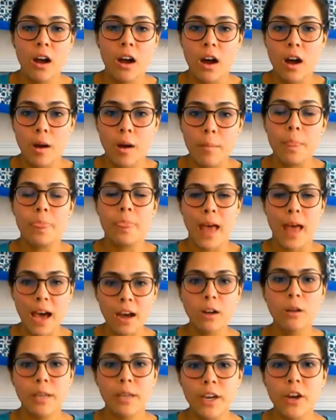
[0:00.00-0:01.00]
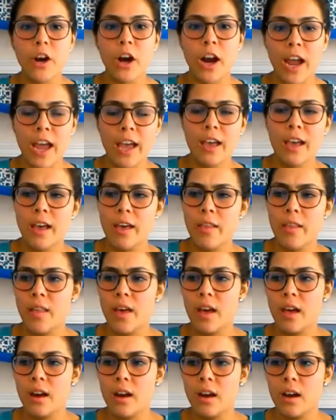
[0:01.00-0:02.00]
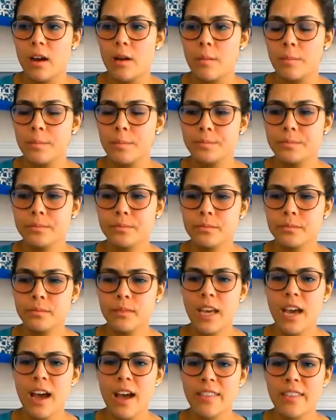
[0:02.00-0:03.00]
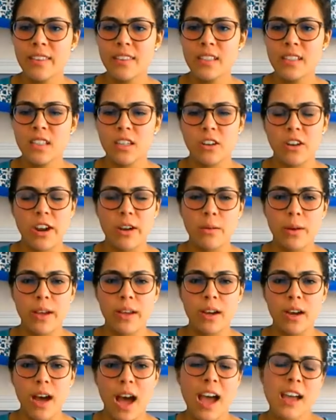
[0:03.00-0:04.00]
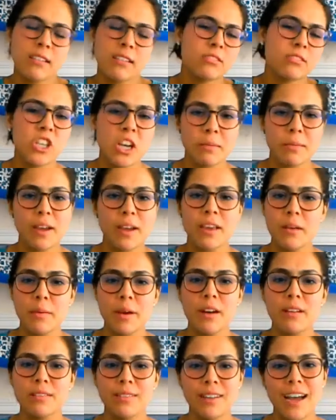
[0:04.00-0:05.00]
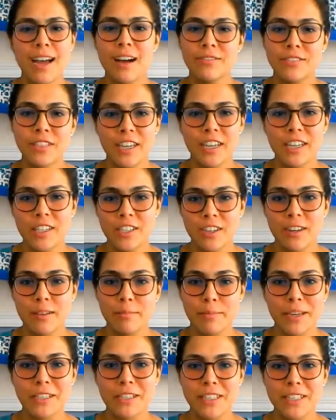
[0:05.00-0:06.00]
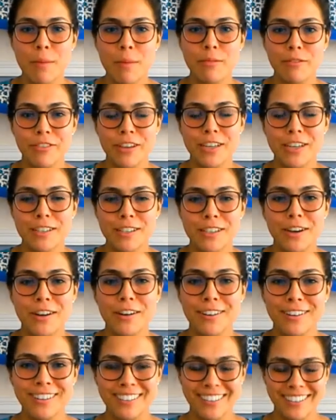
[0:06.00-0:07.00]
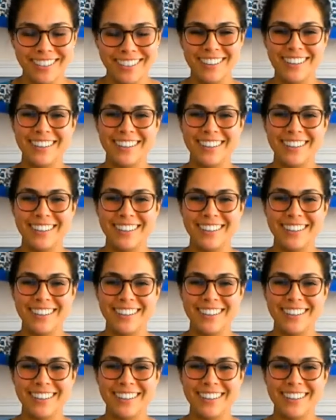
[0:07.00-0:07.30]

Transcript: um, okay. That'll be great. And then um, yeah, I think that's a great way to. I check my email. I have to answer it and be on top of it. So. Okay.